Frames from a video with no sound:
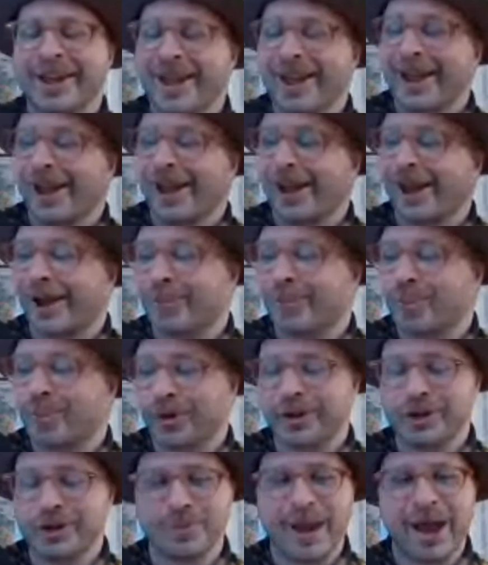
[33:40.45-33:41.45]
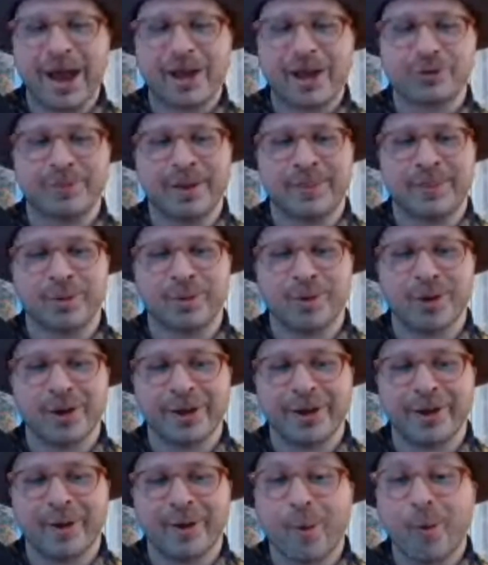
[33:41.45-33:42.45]
Mortgage Match maybe
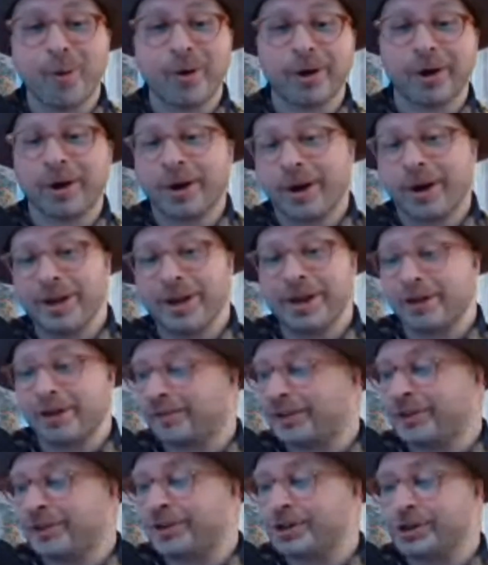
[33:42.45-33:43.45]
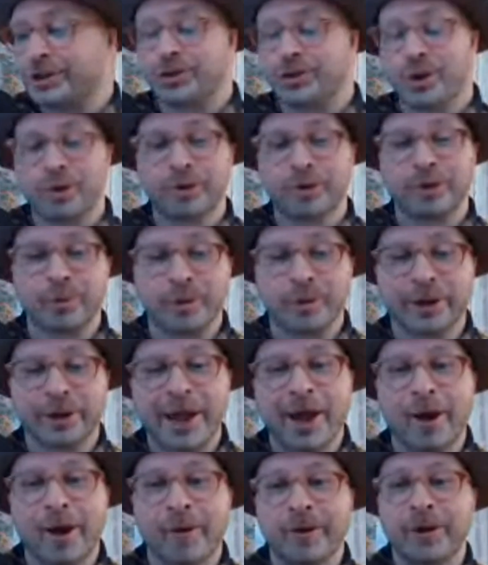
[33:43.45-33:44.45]
would, or if it doesn't totally work
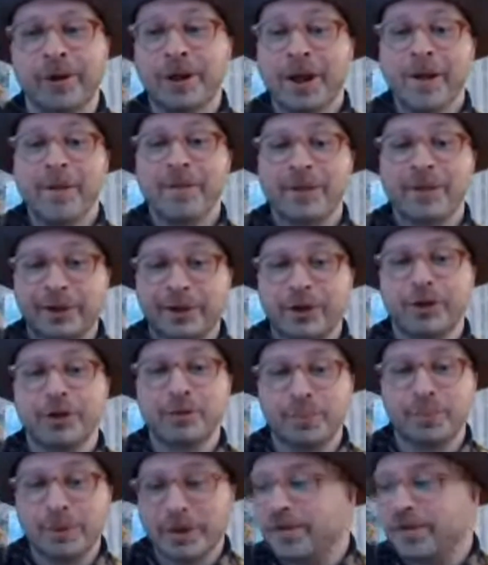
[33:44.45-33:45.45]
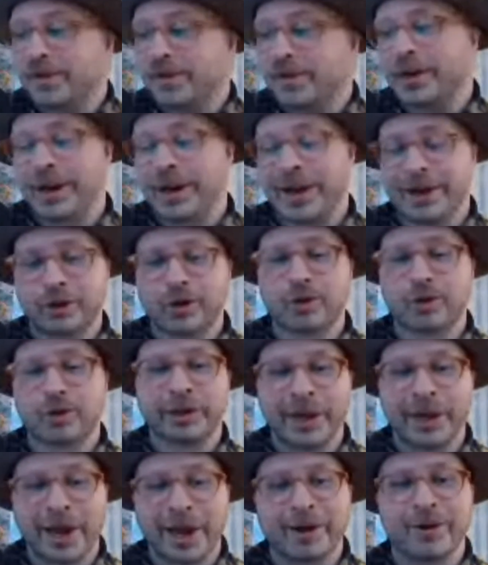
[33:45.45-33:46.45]
out, they could pivot and
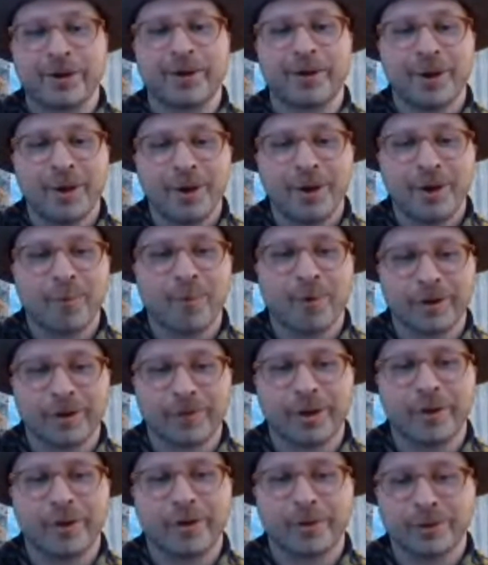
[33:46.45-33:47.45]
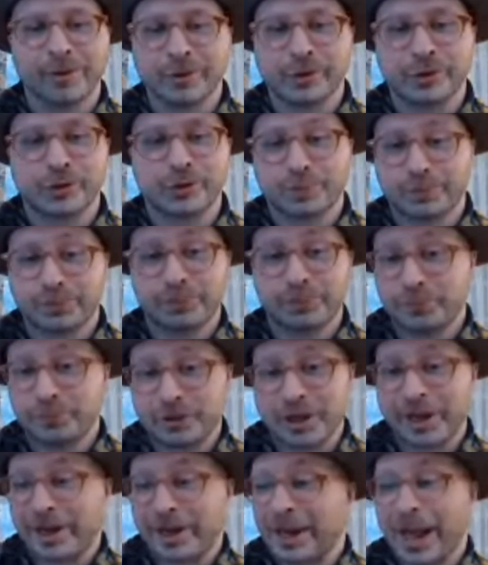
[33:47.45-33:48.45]
create one of those
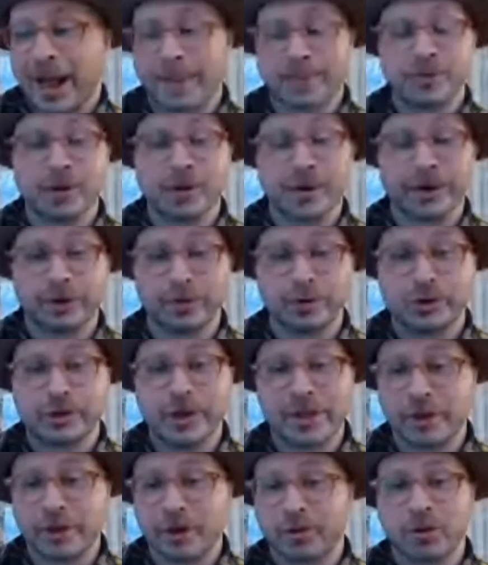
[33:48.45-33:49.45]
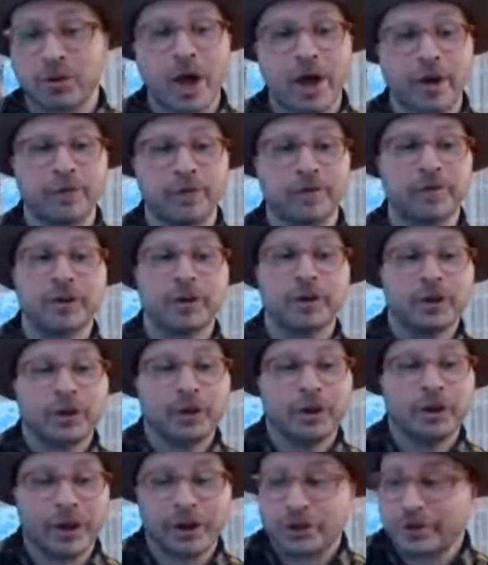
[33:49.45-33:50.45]
dating apps. Like you said, there are a lot of
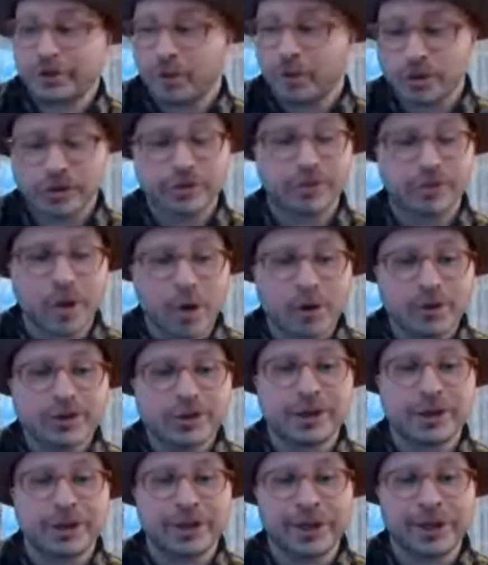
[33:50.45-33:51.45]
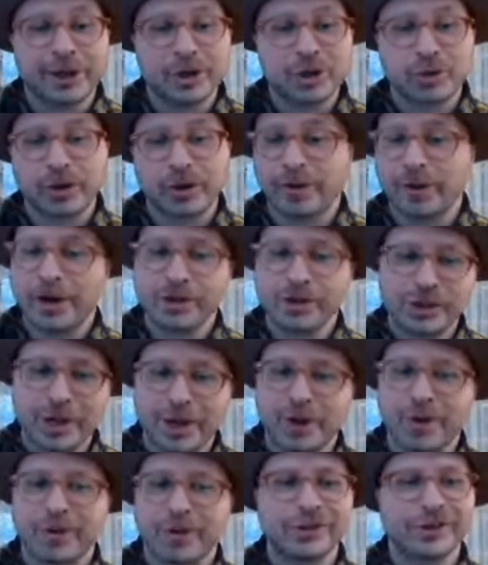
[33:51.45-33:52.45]
divorced folks in the industry, right?
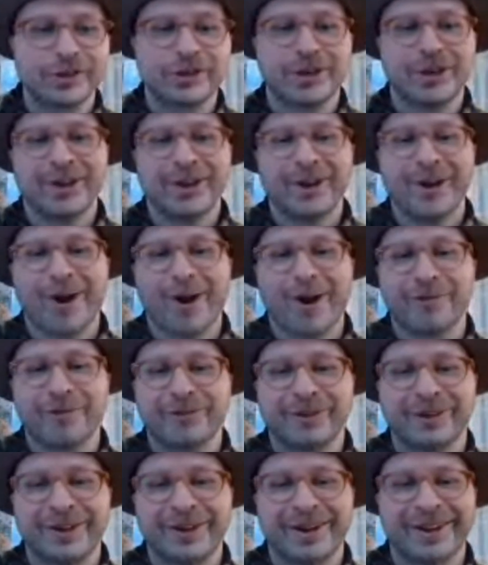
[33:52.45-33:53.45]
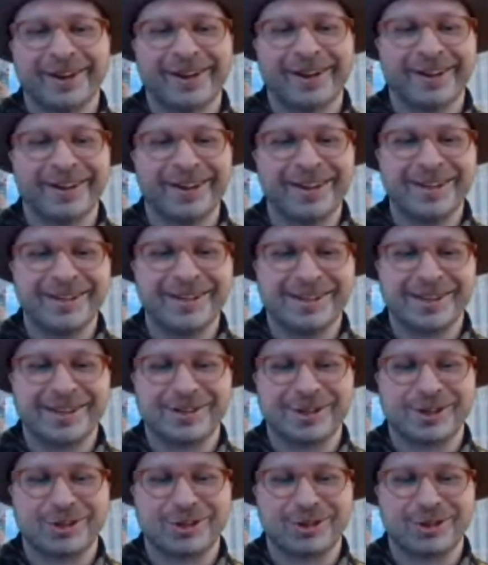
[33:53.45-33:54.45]
Sales often is a
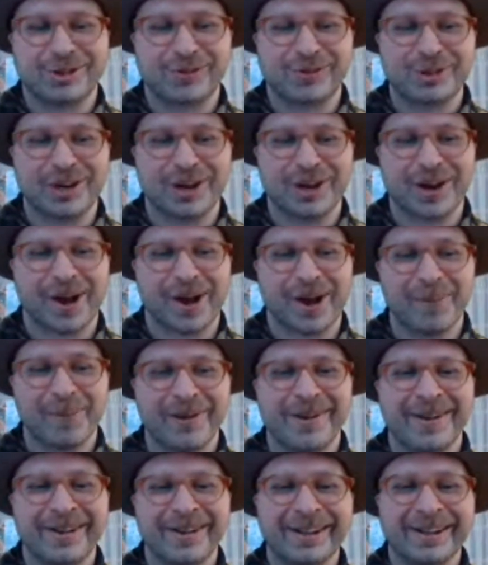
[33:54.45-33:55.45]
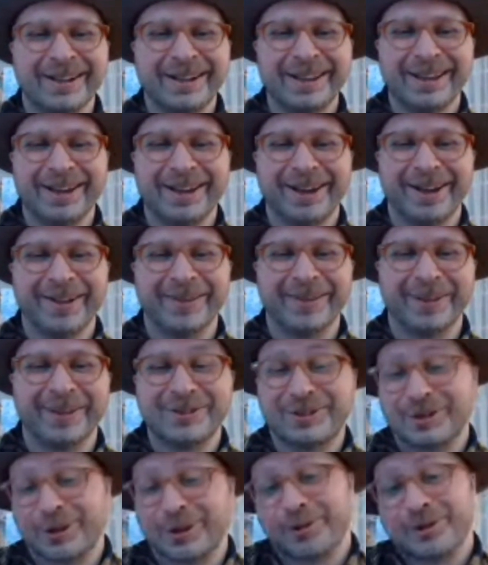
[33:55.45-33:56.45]
stressful job. And
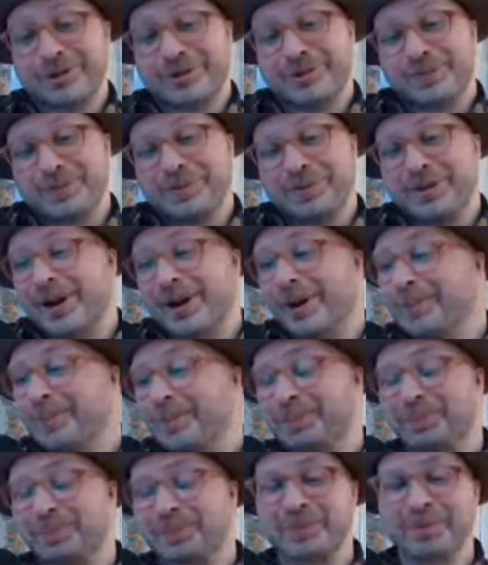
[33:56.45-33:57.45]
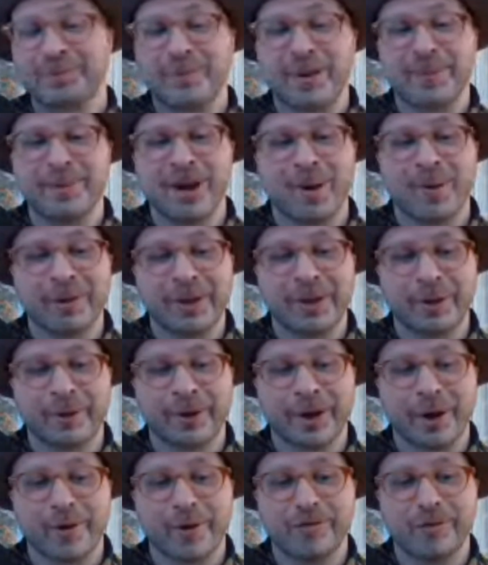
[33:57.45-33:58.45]
so it's, you know, maybe not what they were
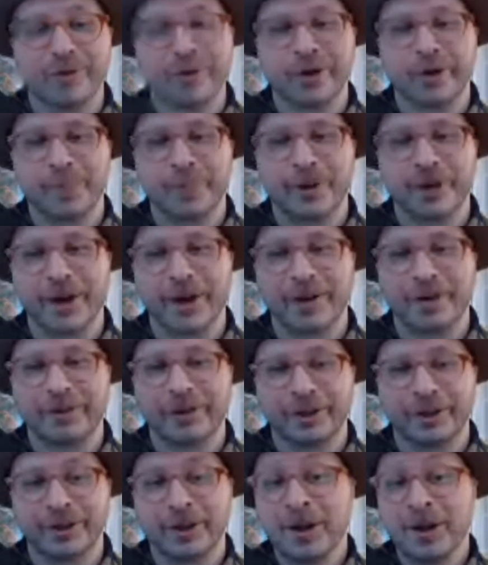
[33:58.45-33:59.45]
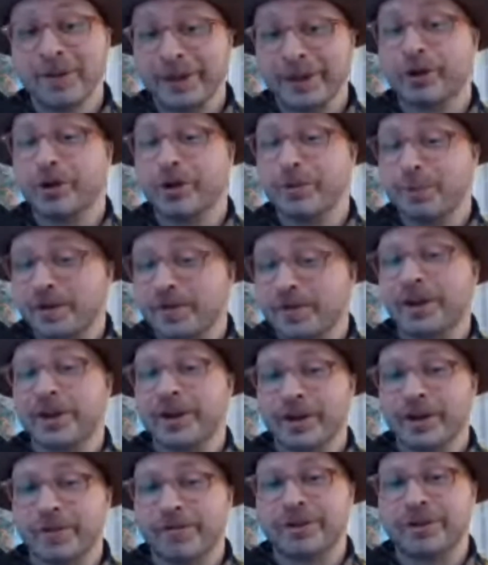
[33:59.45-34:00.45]
going for, but I think they could pivot
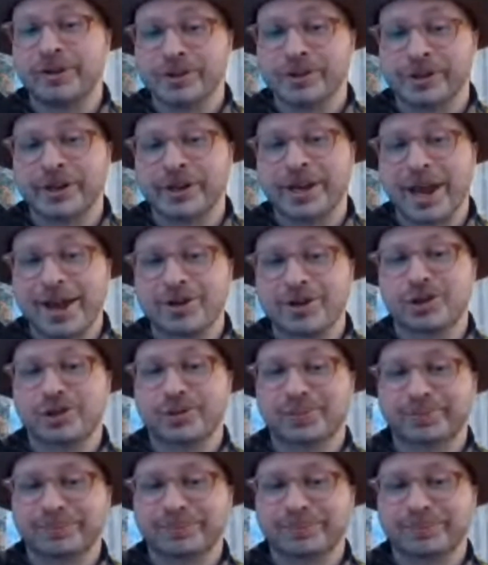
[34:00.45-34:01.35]
if it doesn't catch.